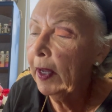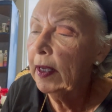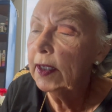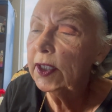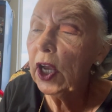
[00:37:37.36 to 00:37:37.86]

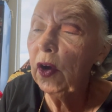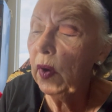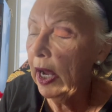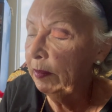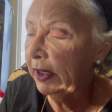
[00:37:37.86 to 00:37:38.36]
So
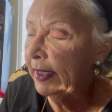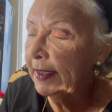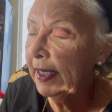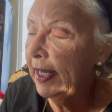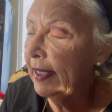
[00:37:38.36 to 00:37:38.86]
I'm going to
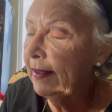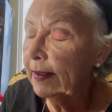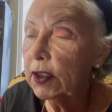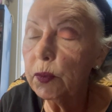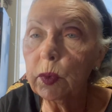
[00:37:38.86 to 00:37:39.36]
take
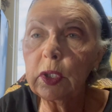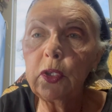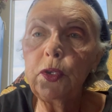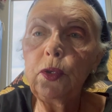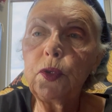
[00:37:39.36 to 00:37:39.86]
this real
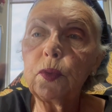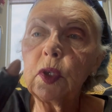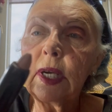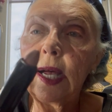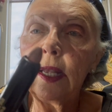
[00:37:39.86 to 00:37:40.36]
neutral
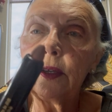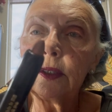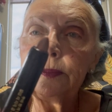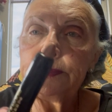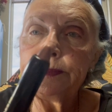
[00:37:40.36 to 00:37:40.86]
color,
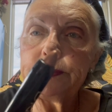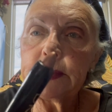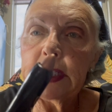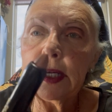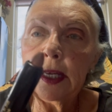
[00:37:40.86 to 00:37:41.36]

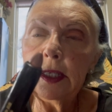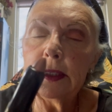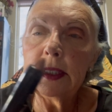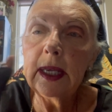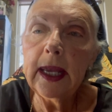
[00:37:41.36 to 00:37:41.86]
okay?
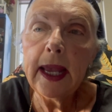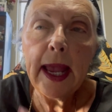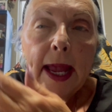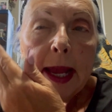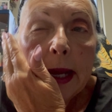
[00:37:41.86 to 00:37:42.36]

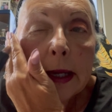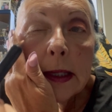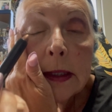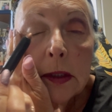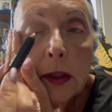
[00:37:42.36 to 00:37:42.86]

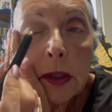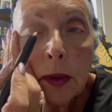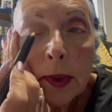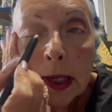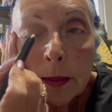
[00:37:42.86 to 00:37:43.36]
And you know
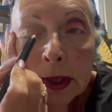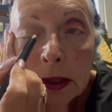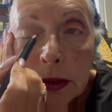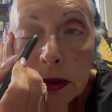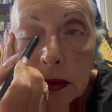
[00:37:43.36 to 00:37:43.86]
what I'm going to
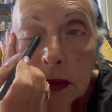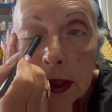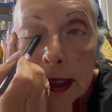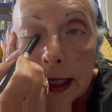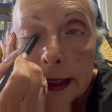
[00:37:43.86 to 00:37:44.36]
do.
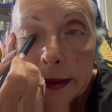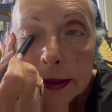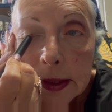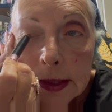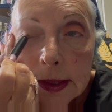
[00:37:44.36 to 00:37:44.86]
And
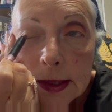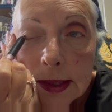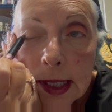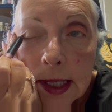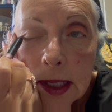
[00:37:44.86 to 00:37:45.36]
this is the
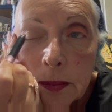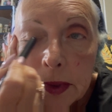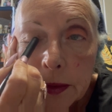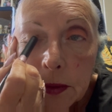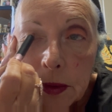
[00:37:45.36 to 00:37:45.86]
same
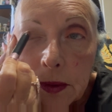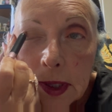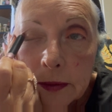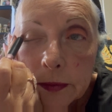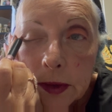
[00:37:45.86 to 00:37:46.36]
whether you
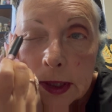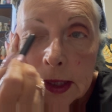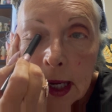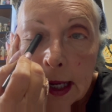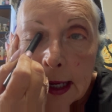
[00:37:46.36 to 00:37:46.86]
have hooded
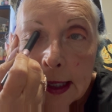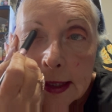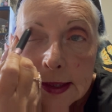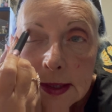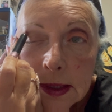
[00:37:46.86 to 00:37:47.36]

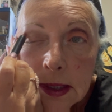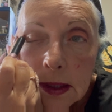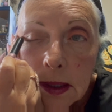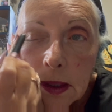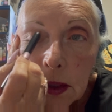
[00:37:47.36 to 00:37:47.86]
eyes
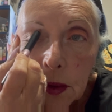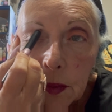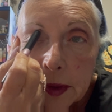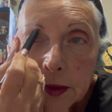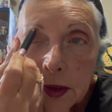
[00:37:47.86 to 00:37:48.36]
or
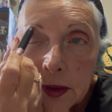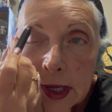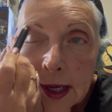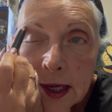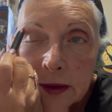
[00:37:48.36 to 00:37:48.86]
whether you
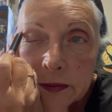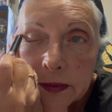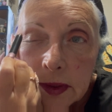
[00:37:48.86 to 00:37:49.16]
have